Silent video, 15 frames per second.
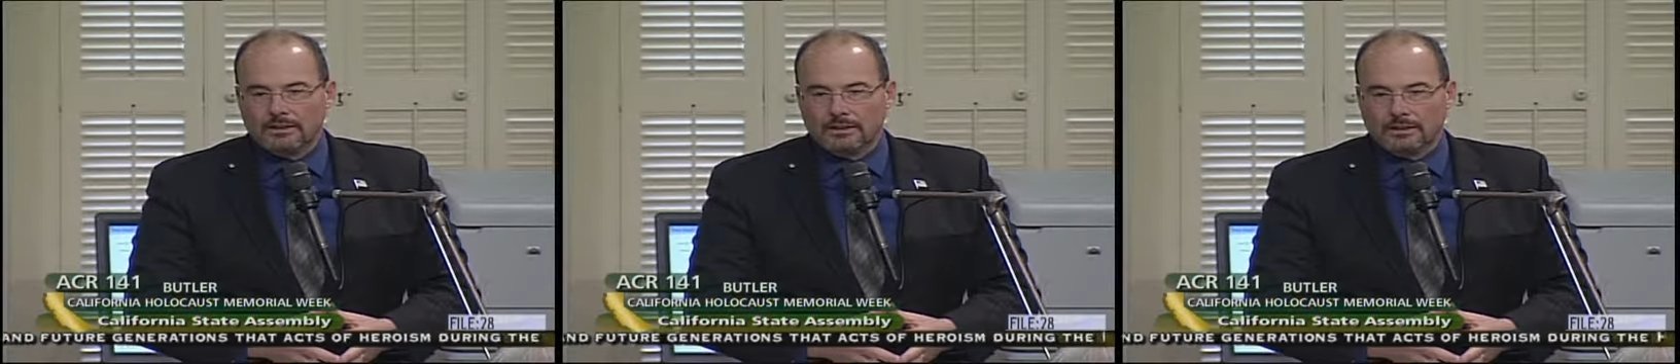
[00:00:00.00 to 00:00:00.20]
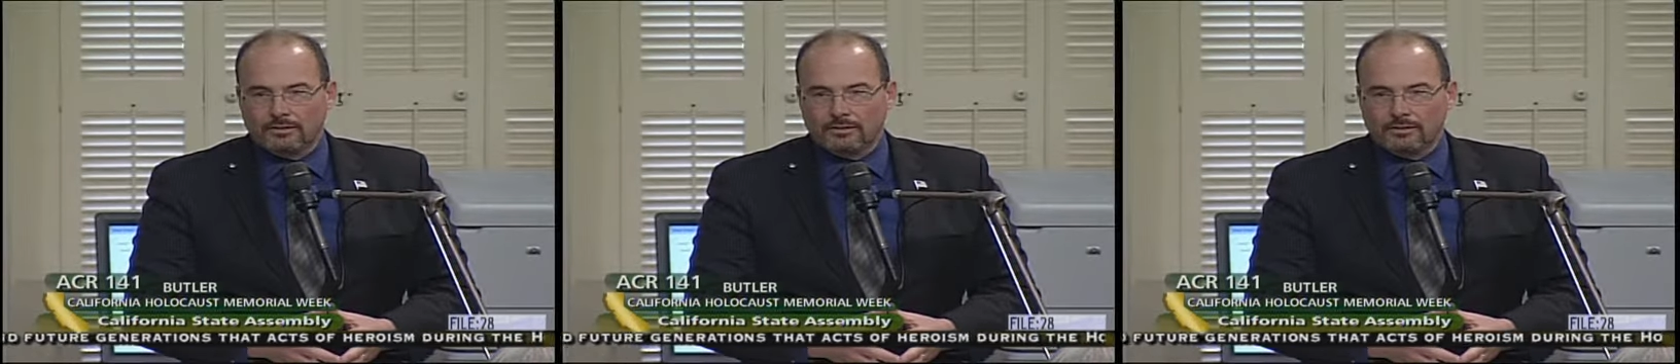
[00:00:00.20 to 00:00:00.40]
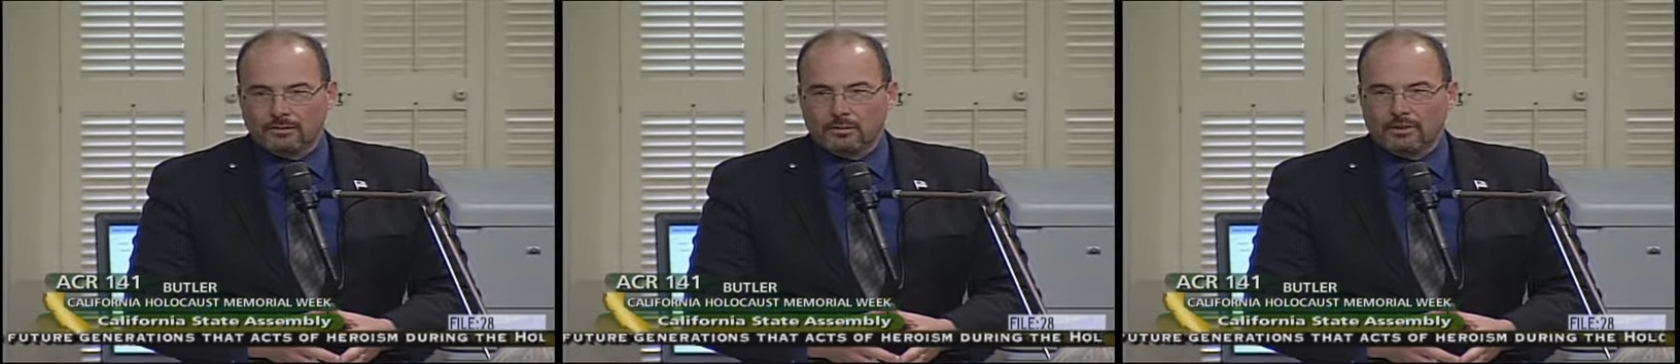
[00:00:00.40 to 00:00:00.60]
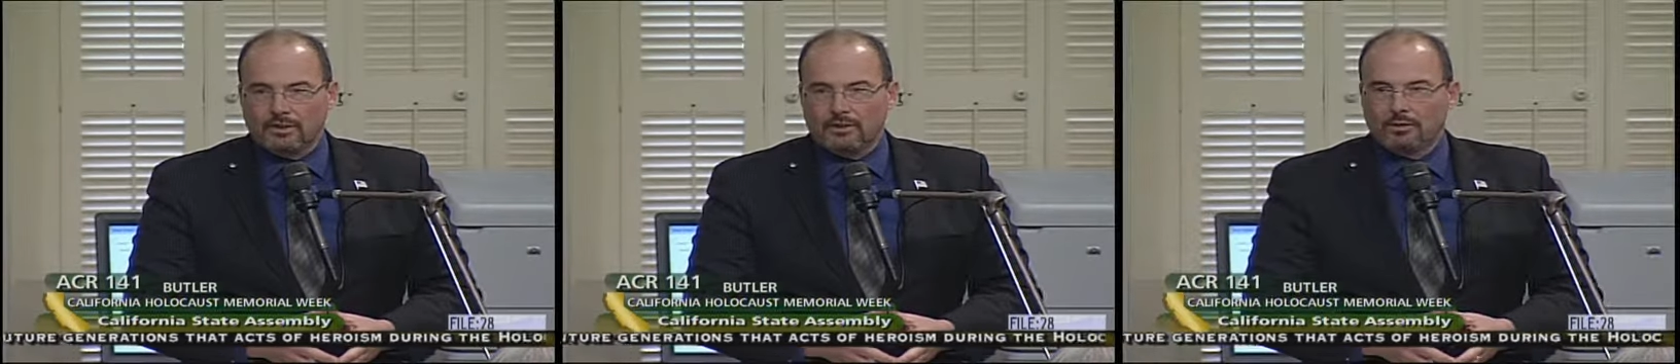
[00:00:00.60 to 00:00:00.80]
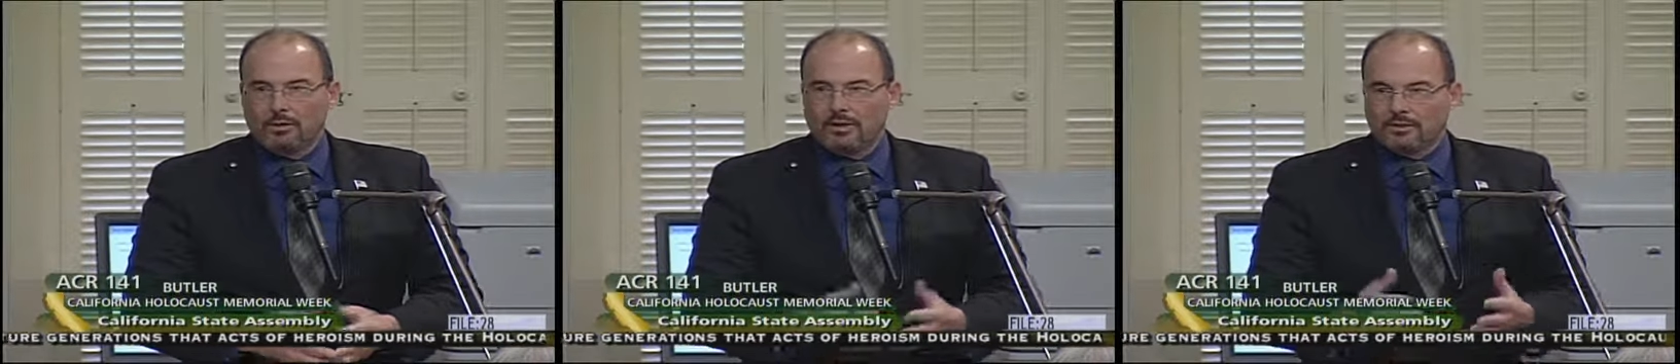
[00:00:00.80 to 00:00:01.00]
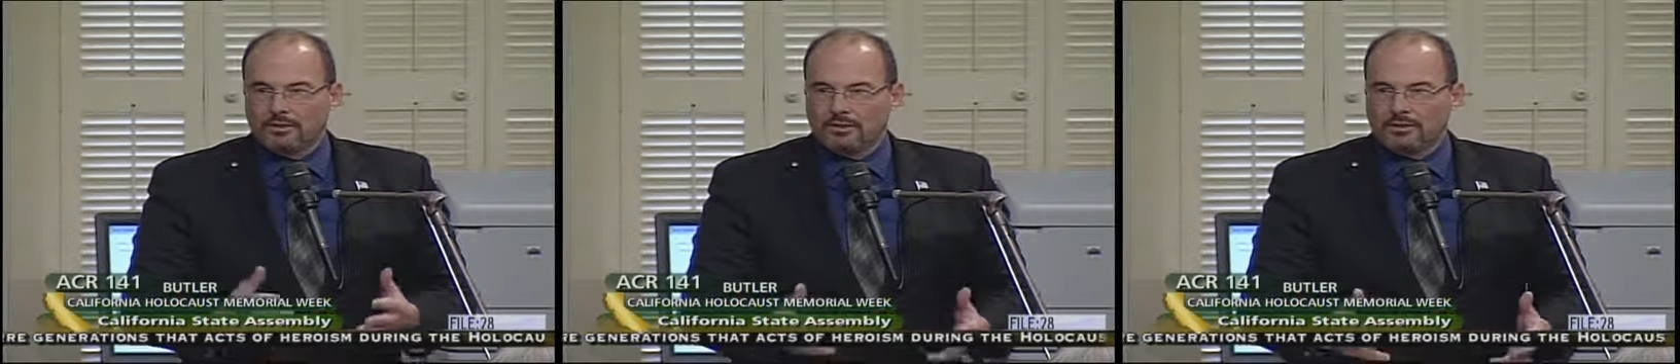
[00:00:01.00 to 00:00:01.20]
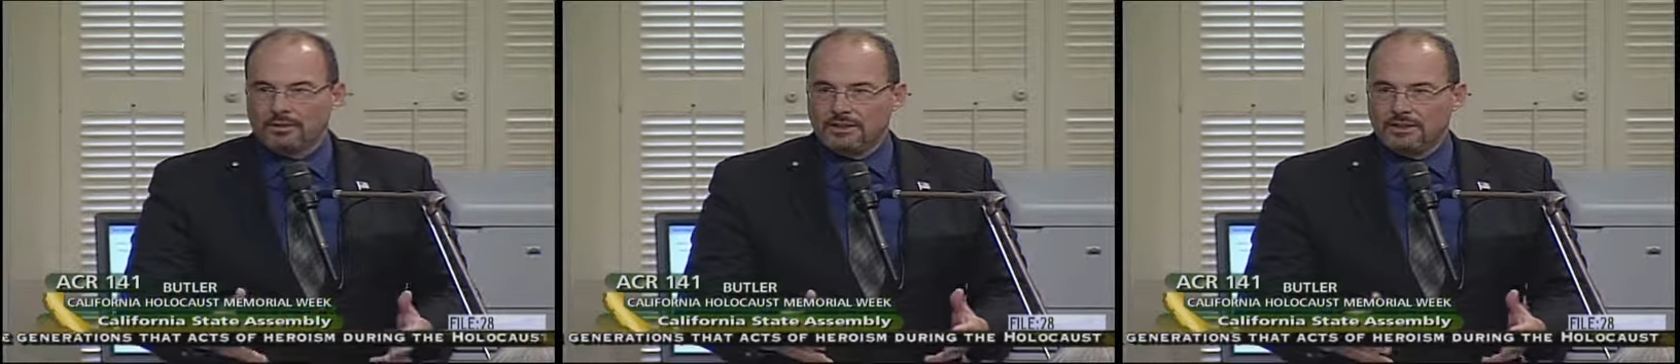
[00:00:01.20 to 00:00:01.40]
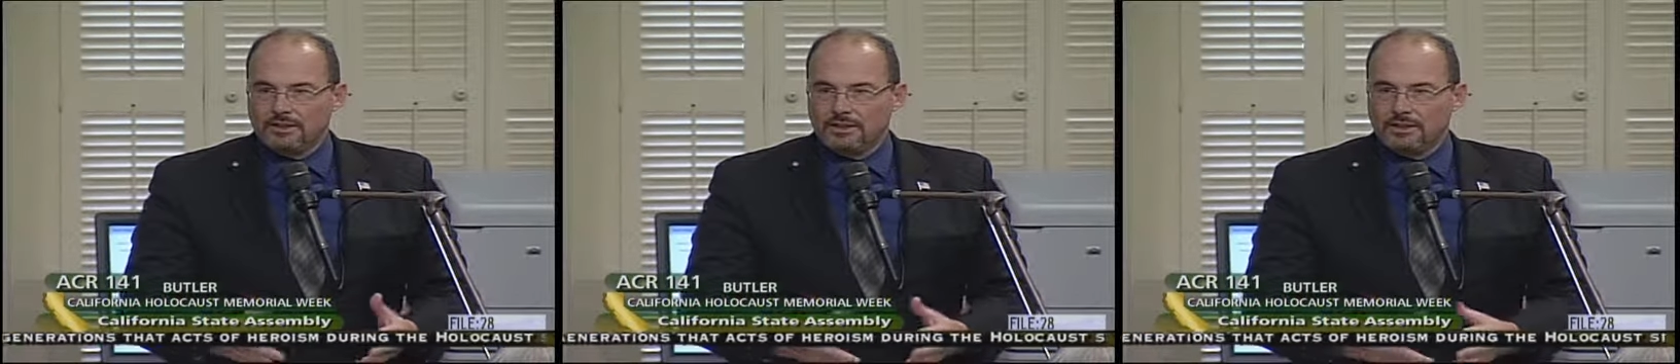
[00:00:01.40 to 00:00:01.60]
and for what you have to
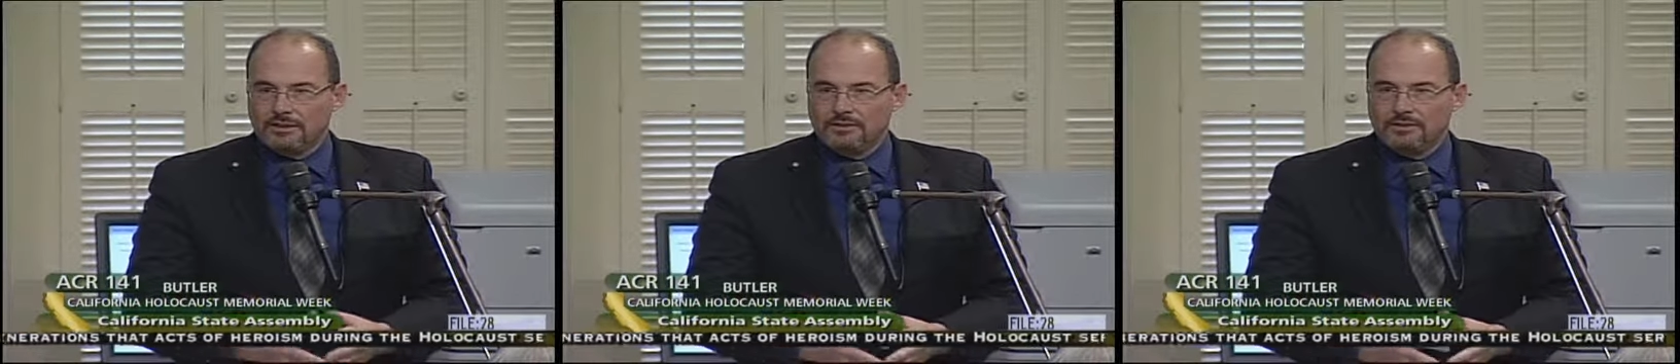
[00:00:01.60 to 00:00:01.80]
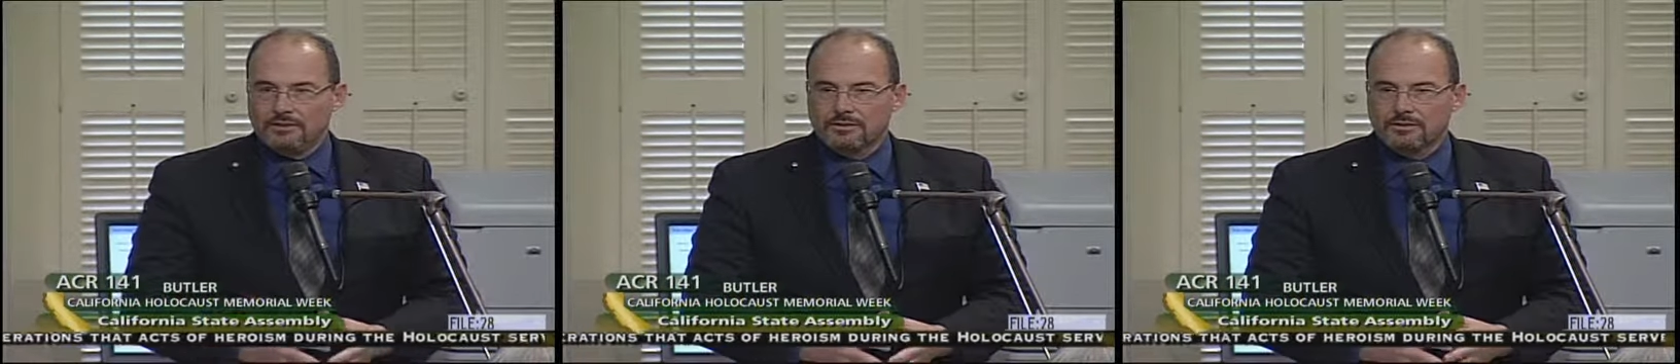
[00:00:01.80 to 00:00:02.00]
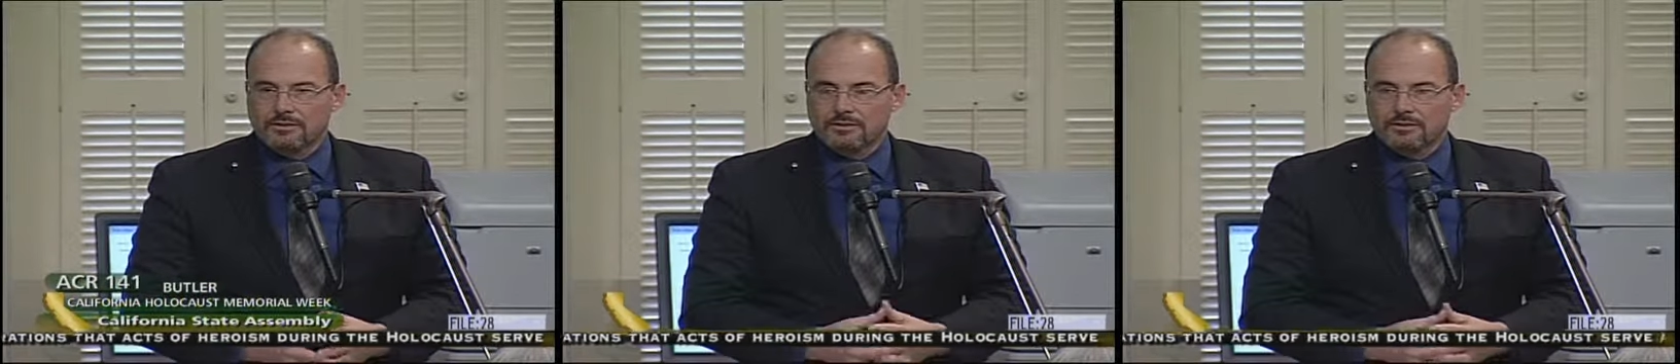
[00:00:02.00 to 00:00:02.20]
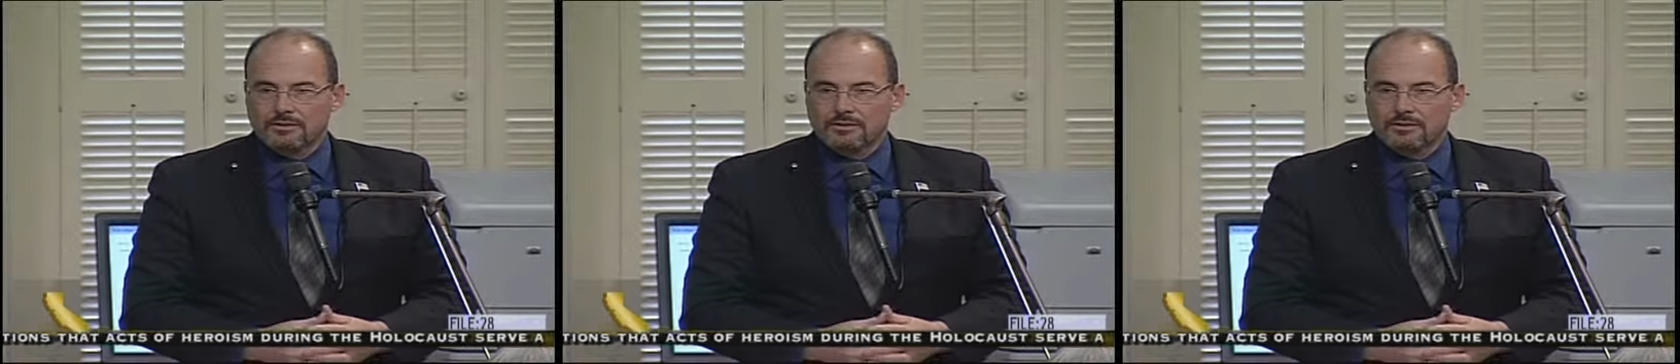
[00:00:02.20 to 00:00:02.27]
teach us